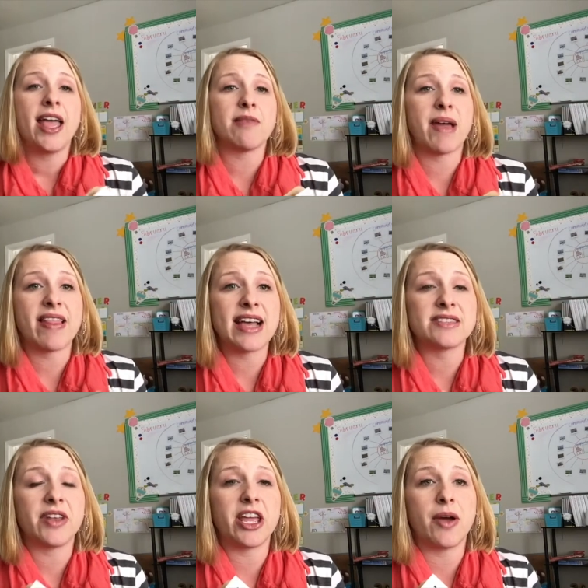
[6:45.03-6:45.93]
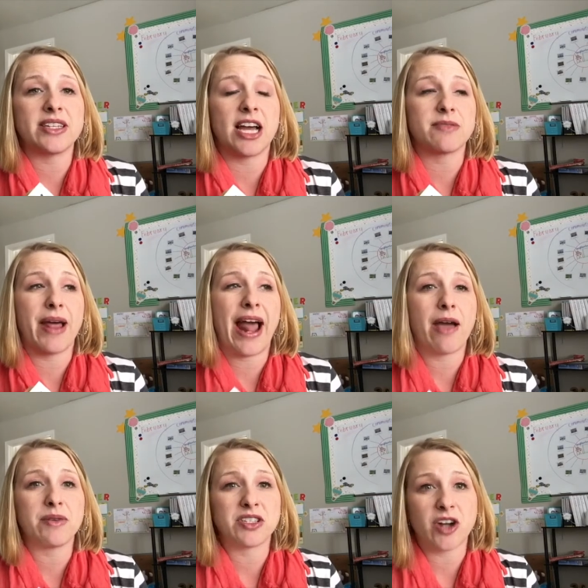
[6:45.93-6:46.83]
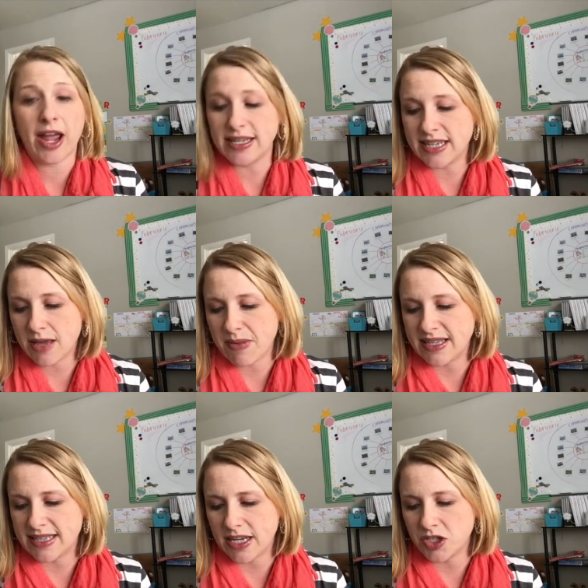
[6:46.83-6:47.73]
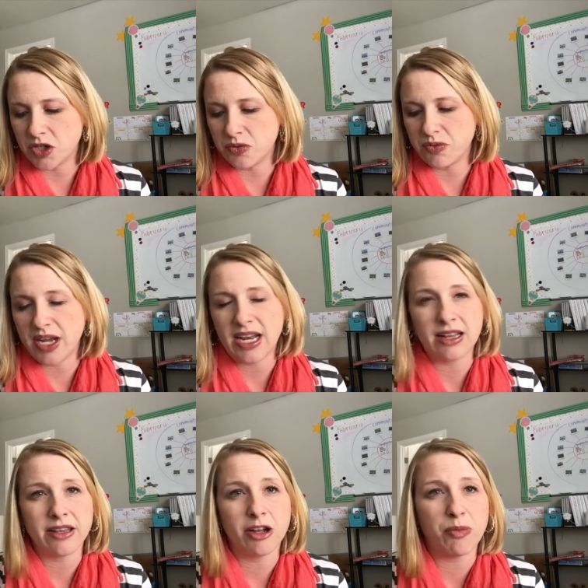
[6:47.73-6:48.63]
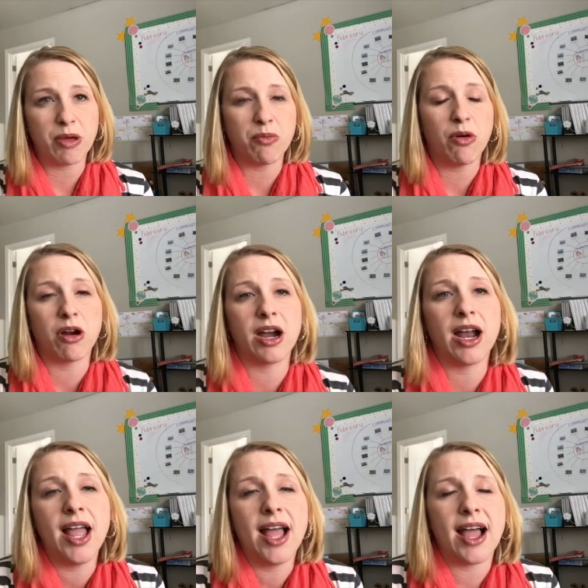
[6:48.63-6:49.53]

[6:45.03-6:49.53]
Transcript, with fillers: In my last video, I talked about how I was trying to get my son to read a little bit more,